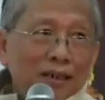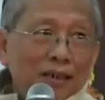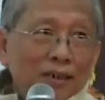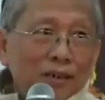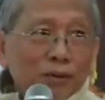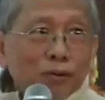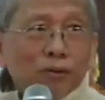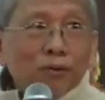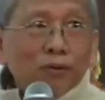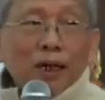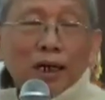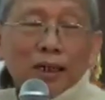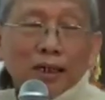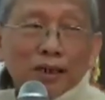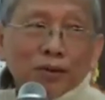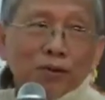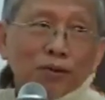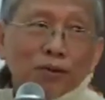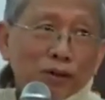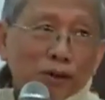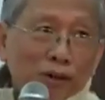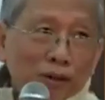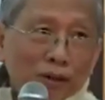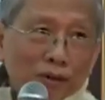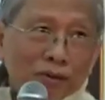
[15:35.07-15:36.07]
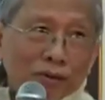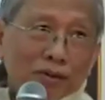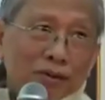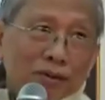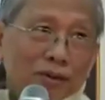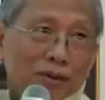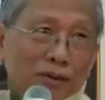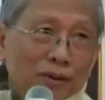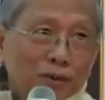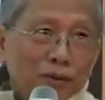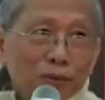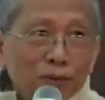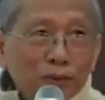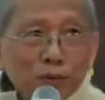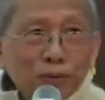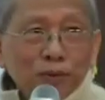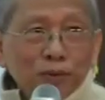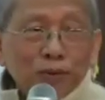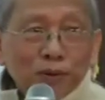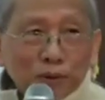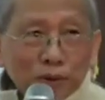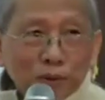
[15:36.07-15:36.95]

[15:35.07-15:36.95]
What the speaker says: No right, no wrong, no good,